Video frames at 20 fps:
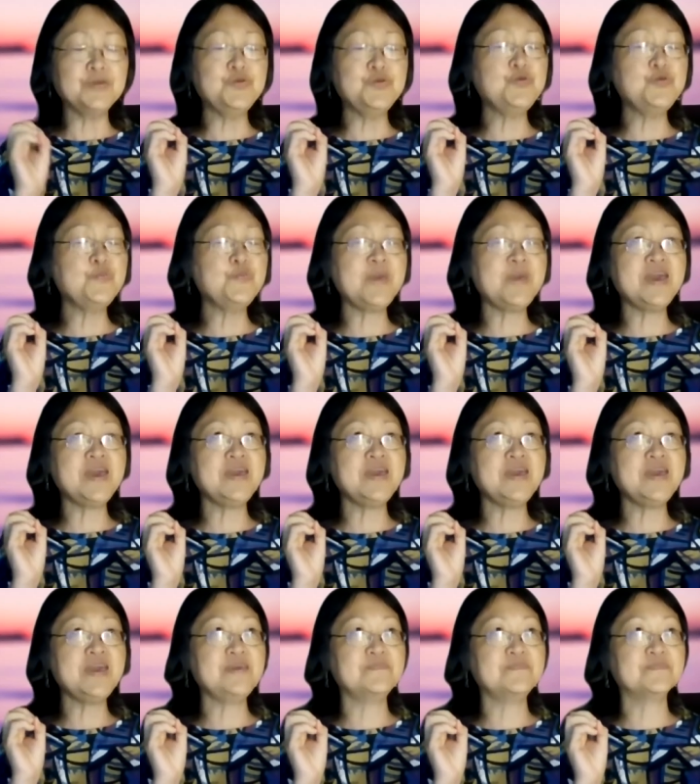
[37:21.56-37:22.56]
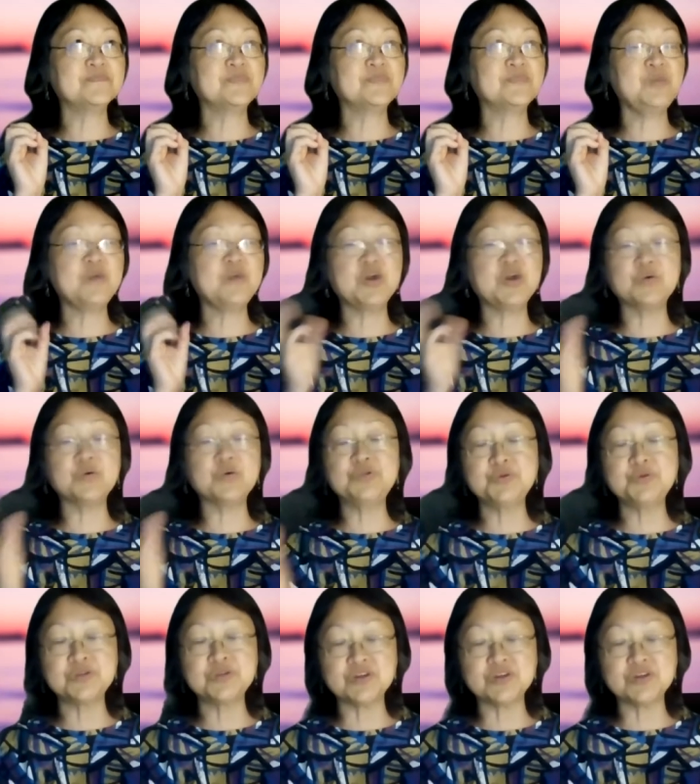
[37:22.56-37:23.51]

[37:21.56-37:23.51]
You may go to a